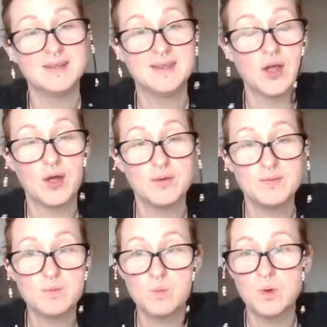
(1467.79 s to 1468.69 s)
You know,
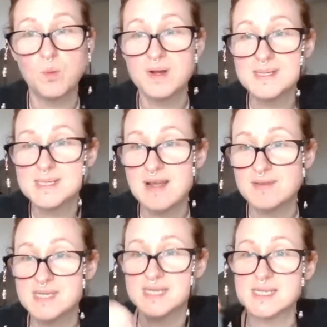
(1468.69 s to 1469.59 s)
well, wonders
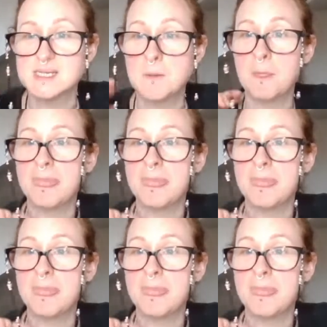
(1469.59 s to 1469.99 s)
never cease.